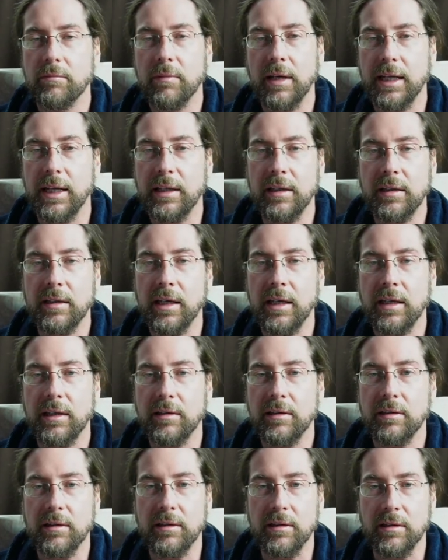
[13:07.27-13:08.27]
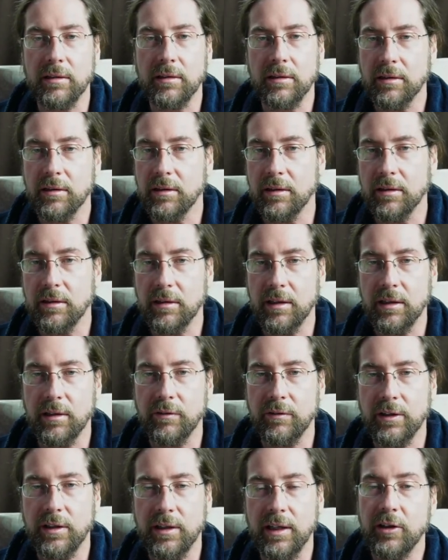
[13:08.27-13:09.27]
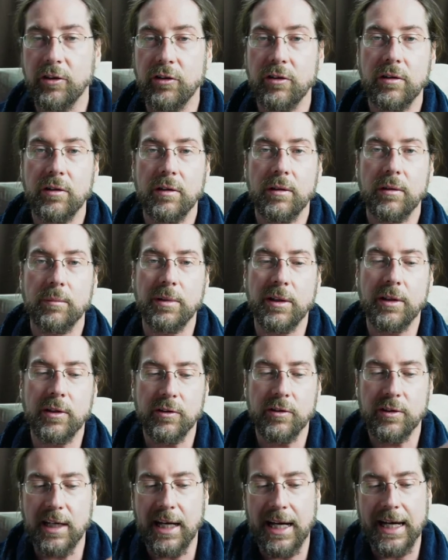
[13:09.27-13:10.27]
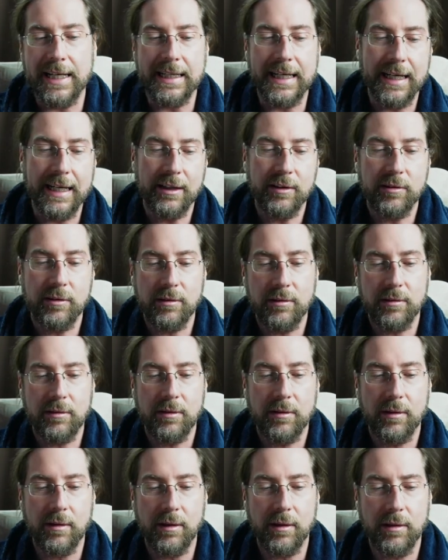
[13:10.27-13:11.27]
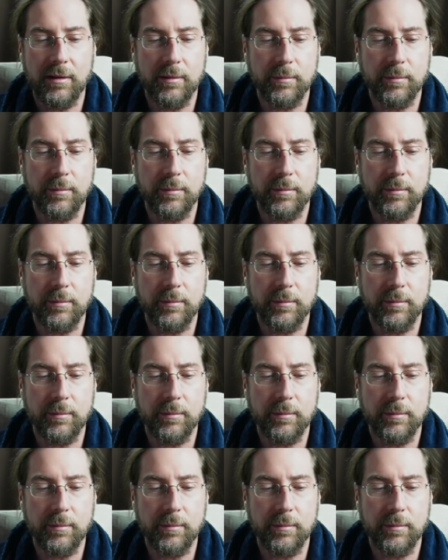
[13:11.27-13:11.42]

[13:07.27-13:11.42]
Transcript: I didn't get uh, an invitation because the IX uh,